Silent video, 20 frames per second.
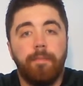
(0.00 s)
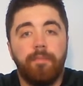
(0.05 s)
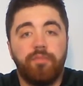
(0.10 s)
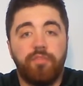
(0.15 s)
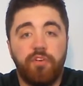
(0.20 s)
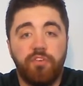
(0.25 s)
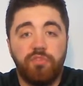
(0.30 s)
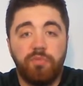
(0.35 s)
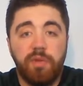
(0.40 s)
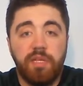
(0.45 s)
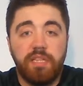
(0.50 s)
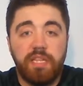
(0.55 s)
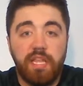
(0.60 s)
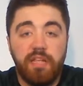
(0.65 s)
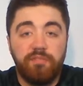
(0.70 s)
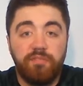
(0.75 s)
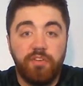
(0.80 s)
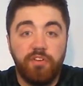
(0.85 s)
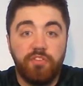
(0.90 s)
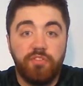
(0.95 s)
First week
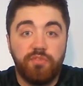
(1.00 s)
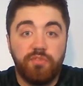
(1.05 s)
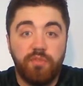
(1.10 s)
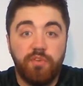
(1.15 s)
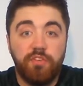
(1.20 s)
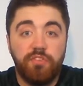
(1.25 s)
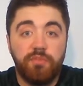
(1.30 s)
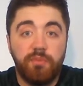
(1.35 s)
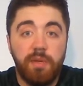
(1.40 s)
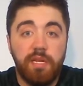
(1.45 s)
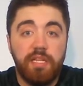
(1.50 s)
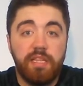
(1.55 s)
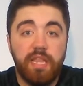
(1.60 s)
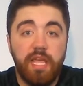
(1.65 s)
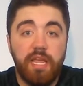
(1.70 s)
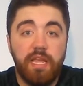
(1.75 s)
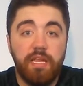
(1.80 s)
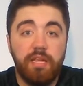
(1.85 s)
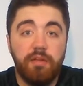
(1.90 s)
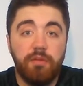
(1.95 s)

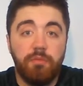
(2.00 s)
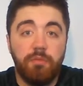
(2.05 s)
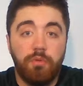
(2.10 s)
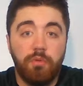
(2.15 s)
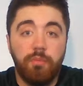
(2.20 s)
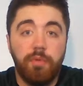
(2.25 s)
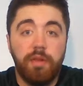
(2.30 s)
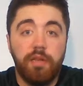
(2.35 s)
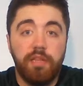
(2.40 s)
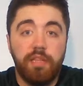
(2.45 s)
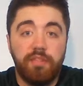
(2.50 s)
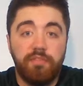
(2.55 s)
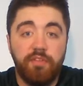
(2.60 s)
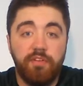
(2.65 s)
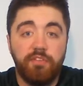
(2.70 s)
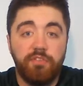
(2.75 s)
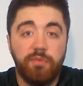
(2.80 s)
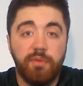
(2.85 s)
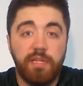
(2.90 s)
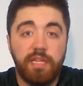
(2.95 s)
they
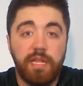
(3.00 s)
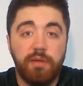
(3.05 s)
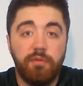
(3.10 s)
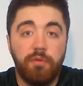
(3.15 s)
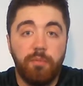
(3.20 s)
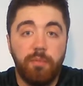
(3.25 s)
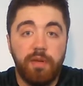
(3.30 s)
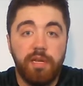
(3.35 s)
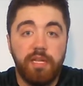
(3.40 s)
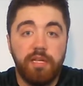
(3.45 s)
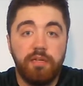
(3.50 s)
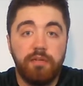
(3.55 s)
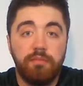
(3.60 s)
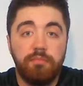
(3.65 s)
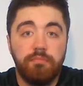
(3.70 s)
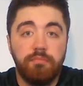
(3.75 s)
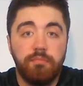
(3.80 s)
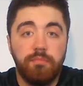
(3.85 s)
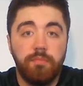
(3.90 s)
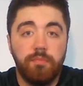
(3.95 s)
were winning,
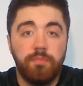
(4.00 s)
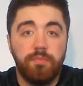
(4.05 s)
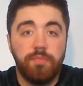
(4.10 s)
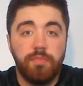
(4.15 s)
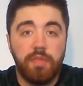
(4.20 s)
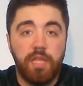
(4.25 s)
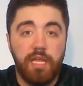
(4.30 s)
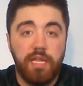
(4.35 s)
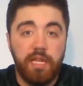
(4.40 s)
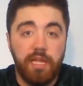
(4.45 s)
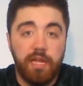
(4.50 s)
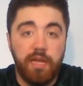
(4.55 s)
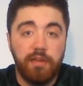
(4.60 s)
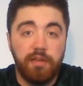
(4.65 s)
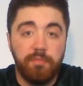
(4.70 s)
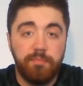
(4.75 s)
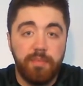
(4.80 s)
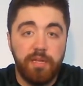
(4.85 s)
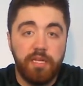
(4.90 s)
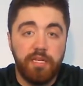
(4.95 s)
and they
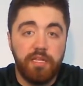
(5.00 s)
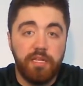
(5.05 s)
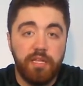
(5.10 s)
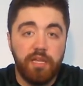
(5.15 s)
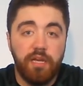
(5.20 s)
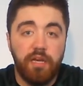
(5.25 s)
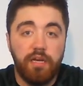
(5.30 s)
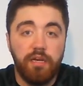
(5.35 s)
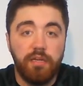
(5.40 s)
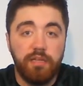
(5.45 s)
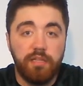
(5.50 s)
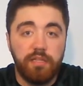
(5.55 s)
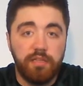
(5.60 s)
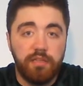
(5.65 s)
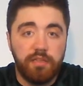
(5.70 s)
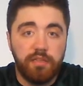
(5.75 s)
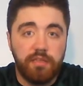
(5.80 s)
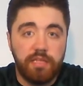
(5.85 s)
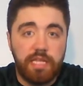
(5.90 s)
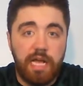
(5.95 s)
ended up beating the
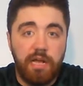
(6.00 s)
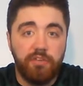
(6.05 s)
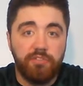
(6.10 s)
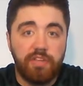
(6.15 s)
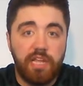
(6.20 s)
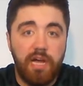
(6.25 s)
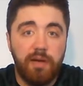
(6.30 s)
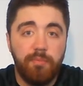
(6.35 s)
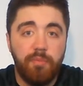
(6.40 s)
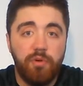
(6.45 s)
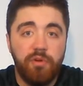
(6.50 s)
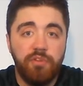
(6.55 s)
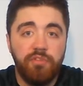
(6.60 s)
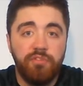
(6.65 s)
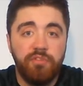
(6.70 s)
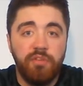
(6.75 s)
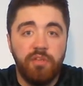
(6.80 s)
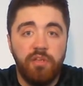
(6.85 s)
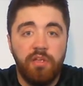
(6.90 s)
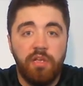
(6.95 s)
Dallas Cowboys.